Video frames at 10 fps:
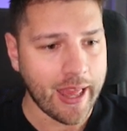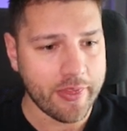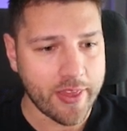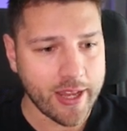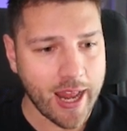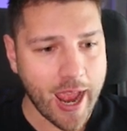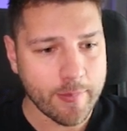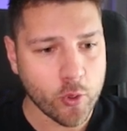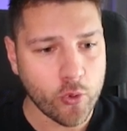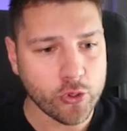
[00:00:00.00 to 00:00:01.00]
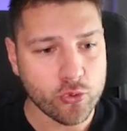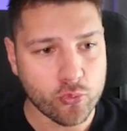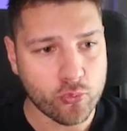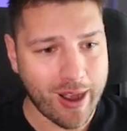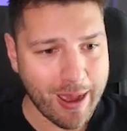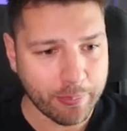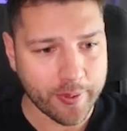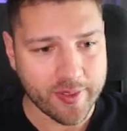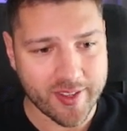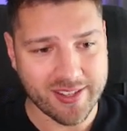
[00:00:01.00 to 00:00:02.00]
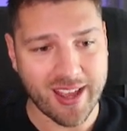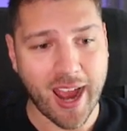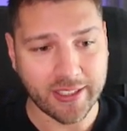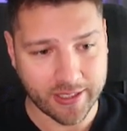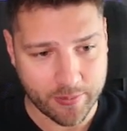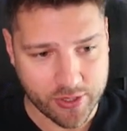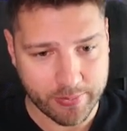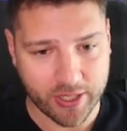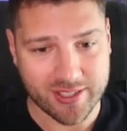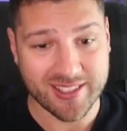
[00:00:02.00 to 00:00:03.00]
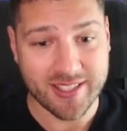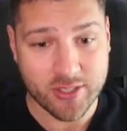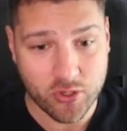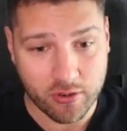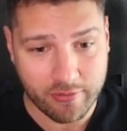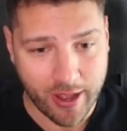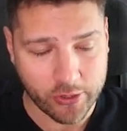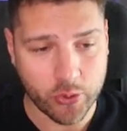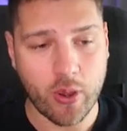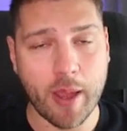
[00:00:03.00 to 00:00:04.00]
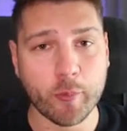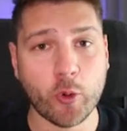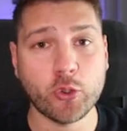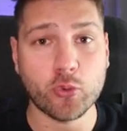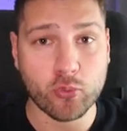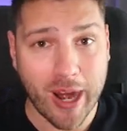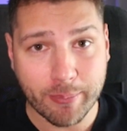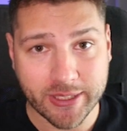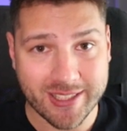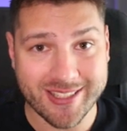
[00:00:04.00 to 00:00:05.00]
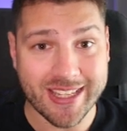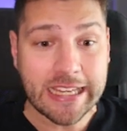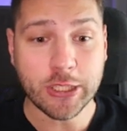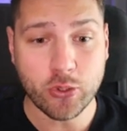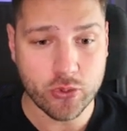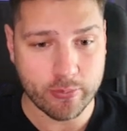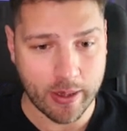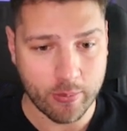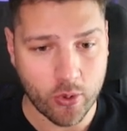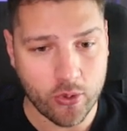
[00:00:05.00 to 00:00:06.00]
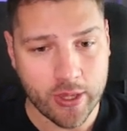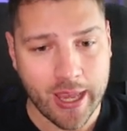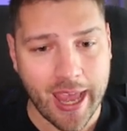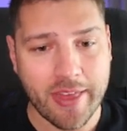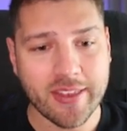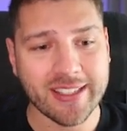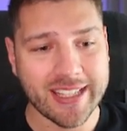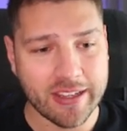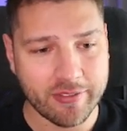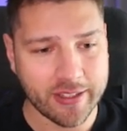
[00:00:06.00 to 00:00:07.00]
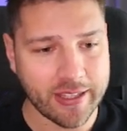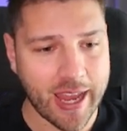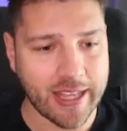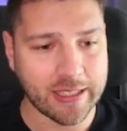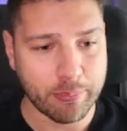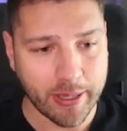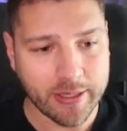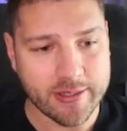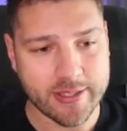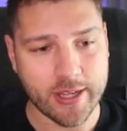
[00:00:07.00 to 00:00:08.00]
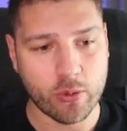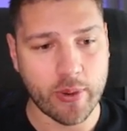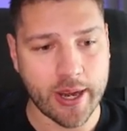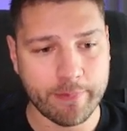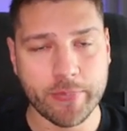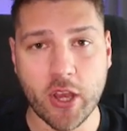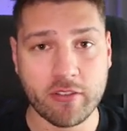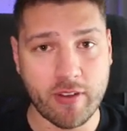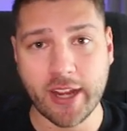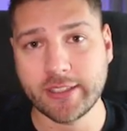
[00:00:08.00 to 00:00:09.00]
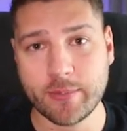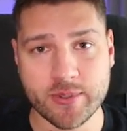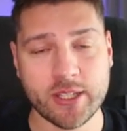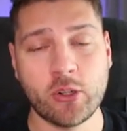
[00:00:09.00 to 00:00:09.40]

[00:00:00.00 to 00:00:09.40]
And then I'm going to wrap this items because this is our value. I'm going to wrap this in use memo and then give it a dependency array of items.